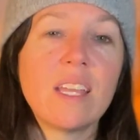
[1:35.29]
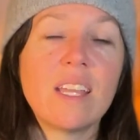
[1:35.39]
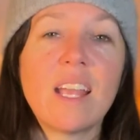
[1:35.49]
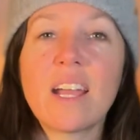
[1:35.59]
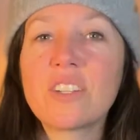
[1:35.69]

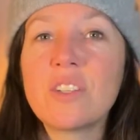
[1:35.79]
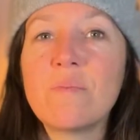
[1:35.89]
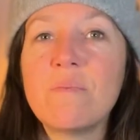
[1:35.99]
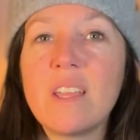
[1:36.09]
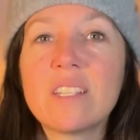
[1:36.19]
it actually
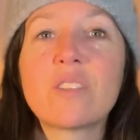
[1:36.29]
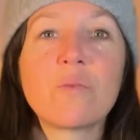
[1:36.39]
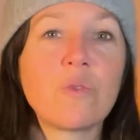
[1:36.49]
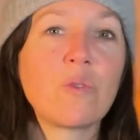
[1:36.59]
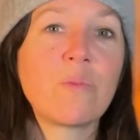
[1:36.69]
makes the
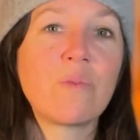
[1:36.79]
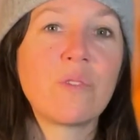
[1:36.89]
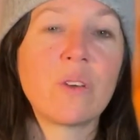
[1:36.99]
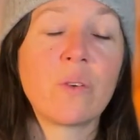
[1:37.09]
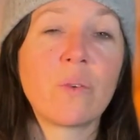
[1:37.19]
room
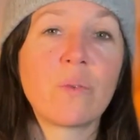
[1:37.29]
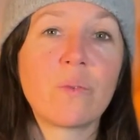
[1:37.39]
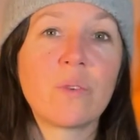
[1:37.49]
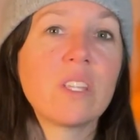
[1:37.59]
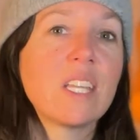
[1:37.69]
feel
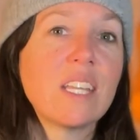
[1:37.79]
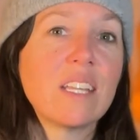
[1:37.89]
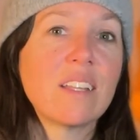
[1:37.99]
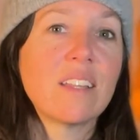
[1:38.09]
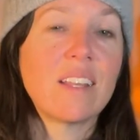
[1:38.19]

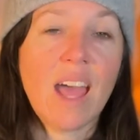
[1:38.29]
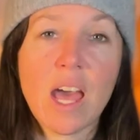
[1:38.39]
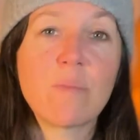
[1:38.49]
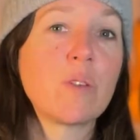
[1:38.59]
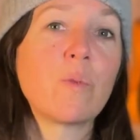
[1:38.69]
really
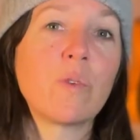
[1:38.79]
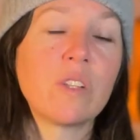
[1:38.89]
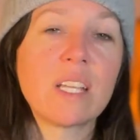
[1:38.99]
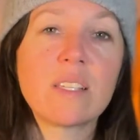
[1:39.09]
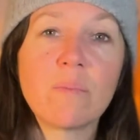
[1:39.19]
inhabitable,
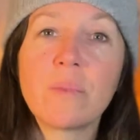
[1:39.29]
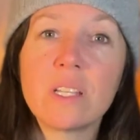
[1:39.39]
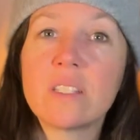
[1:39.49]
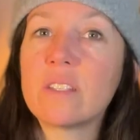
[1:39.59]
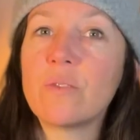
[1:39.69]
like some
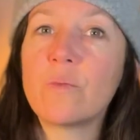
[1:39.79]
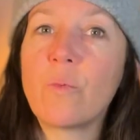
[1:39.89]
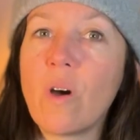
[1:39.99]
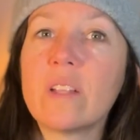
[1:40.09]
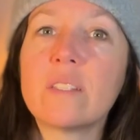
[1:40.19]
place you'd
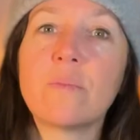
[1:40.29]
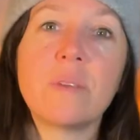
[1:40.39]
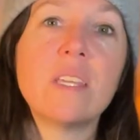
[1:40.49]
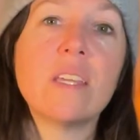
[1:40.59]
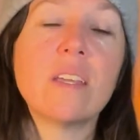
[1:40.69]
want to
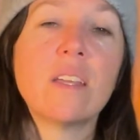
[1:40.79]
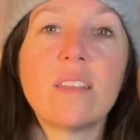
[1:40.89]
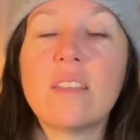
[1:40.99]
be.